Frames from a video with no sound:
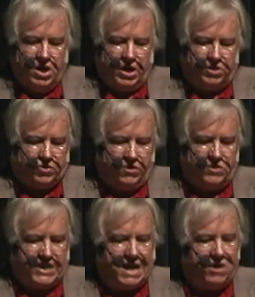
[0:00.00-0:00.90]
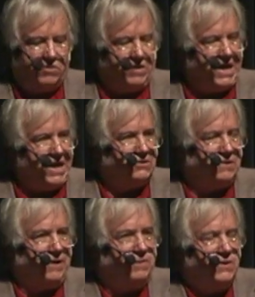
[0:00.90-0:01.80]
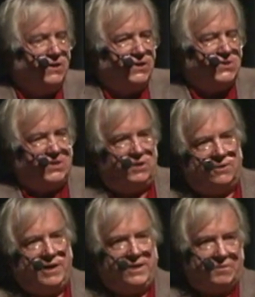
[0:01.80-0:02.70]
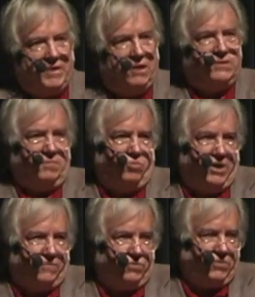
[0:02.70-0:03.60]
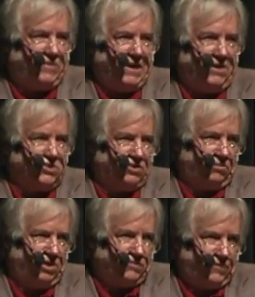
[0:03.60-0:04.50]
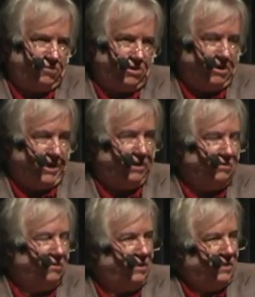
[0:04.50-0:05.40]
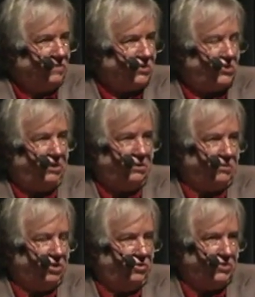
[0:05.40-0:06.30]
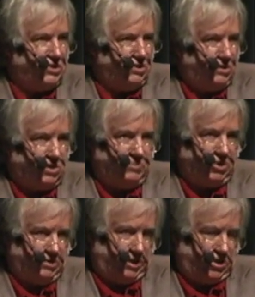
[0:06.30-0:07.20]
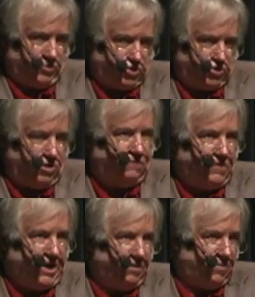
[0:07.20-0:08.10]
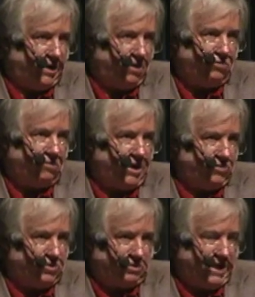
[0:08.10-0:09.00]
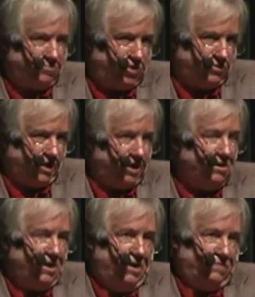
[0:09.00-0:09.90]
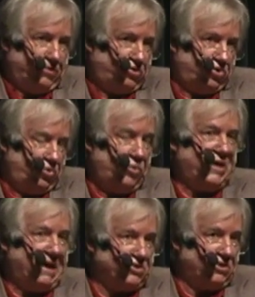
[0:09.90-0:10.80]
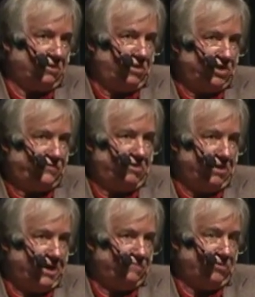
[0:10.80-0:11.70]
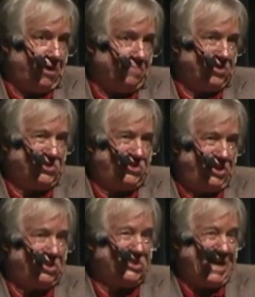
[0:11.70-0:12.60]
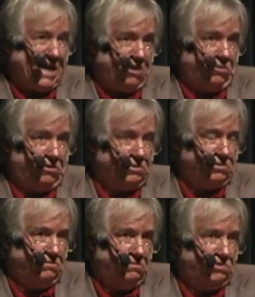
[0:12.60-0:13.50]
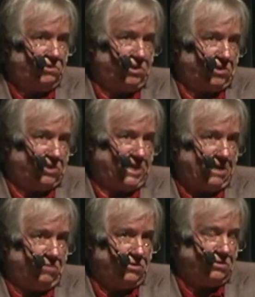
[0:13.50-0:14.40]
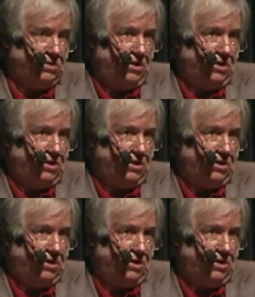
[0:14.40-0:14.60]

it turns out that uh, Steel has a melting point of 3,000 degrees Fahrenheit. The steel used in these buildings was certified by Underwriters Laboratory for, to 2,000 degrees Fahrenheit for up to six hours. Six hours.